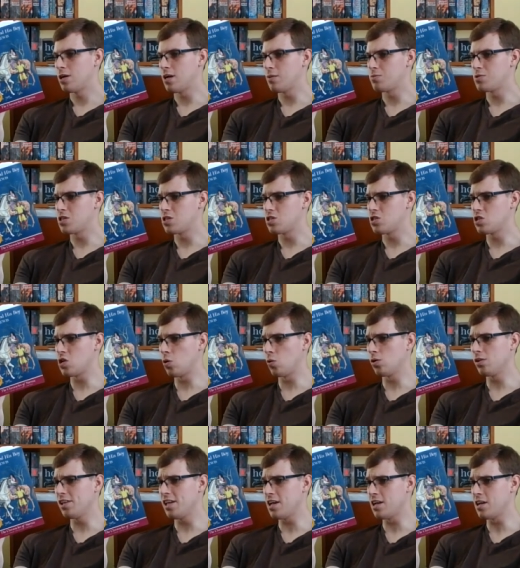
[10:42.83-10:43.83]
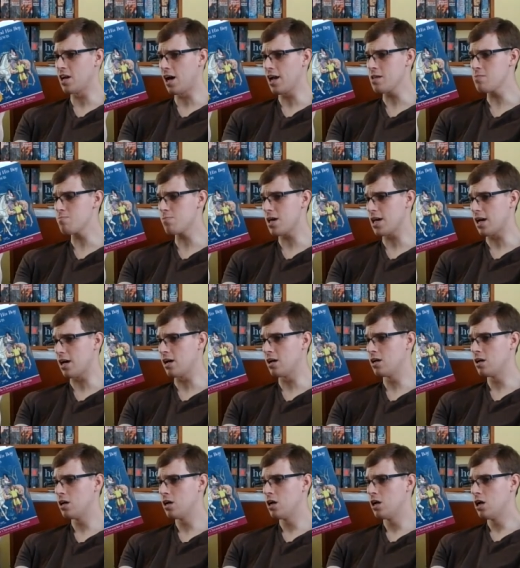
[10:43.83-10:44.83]
Perhaps it's only a nightmare,
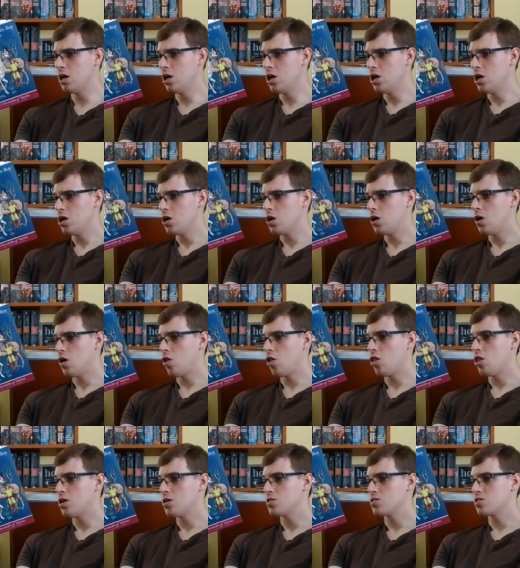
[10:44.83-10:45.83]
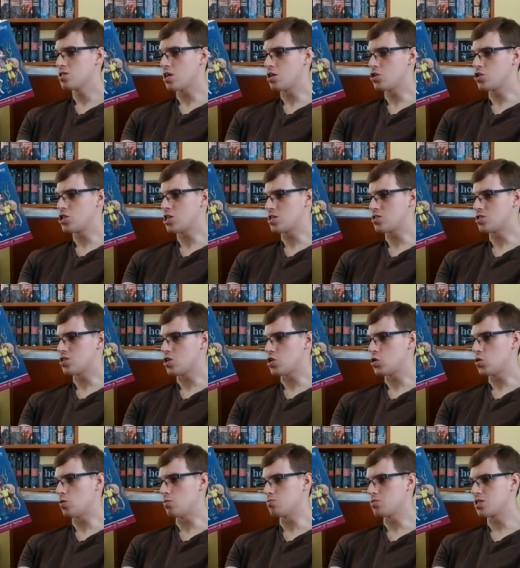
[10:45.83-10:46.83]
said Shasta
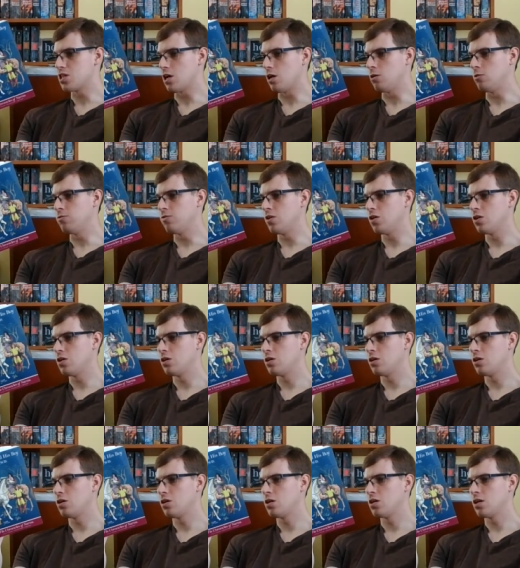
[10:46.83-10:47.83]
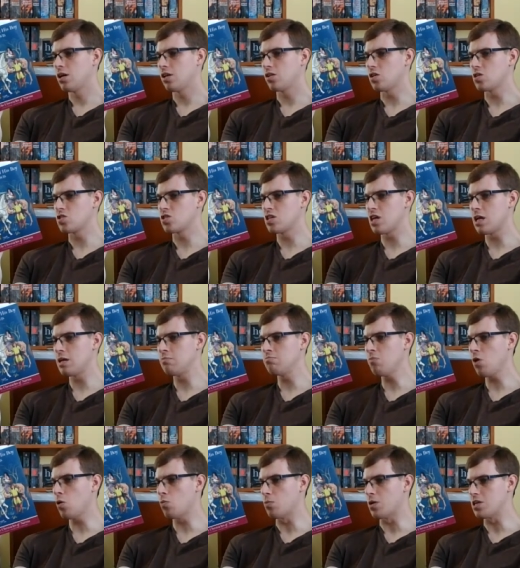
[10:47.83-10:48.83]
to himself. At the same
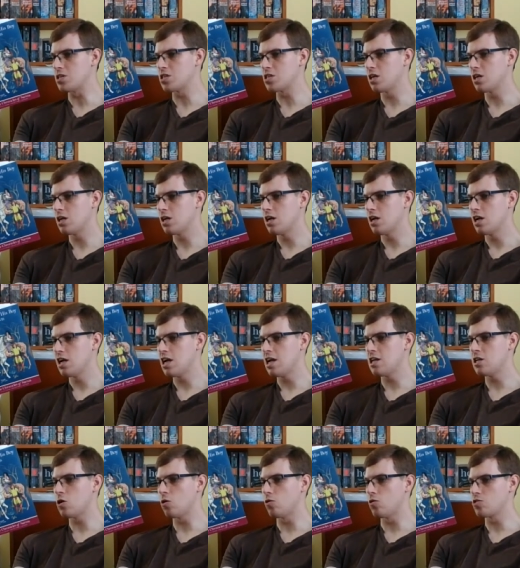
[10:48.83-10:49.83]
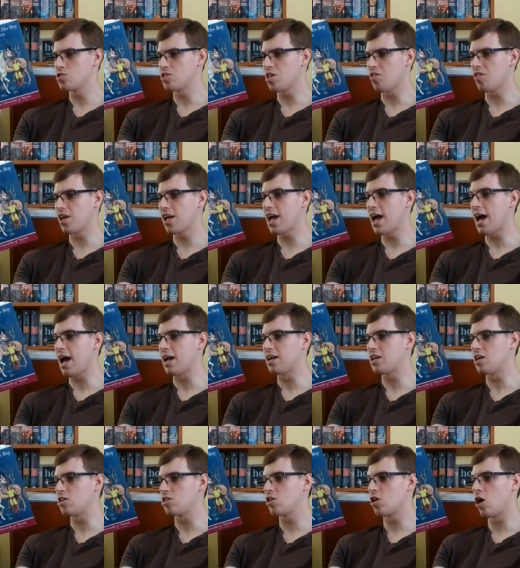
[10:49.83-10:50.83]
moment, he noticed that the cat
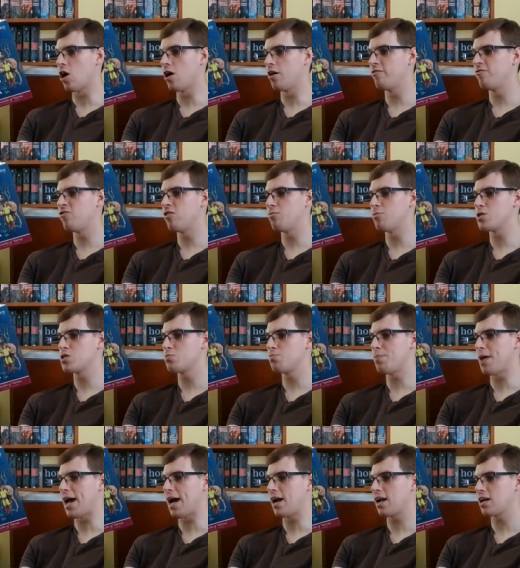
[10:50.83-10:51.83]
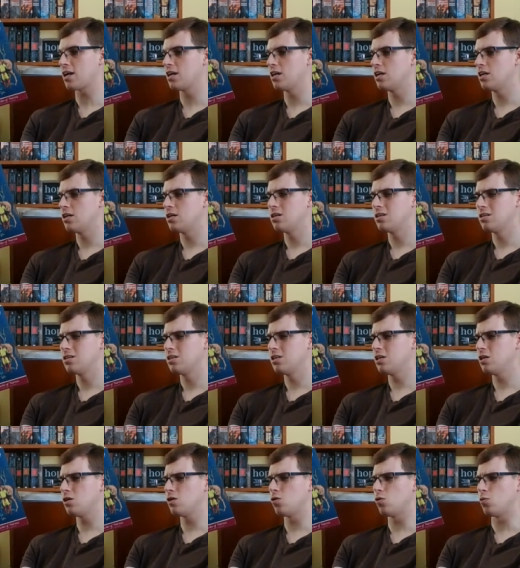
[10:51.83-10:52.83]
had gone from his back.
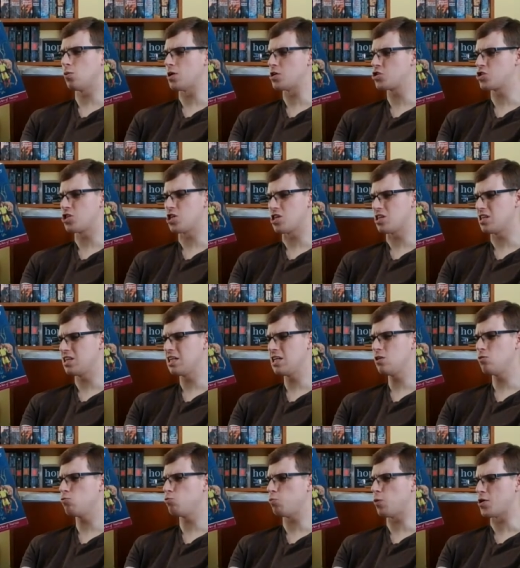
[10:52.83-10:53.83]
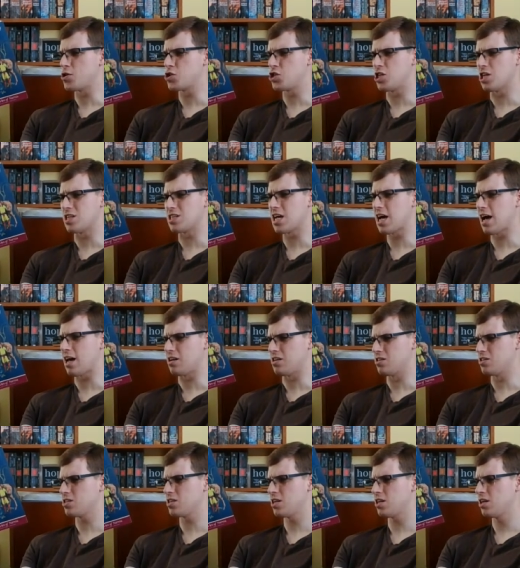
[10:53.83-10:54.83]
He wished it, he wished it
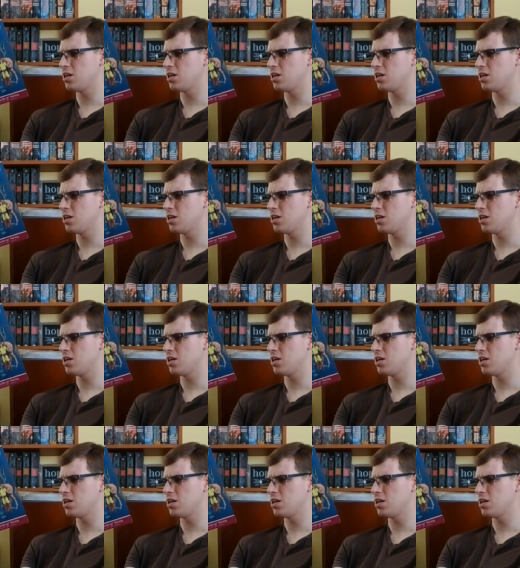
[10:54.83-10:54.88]
hadn't.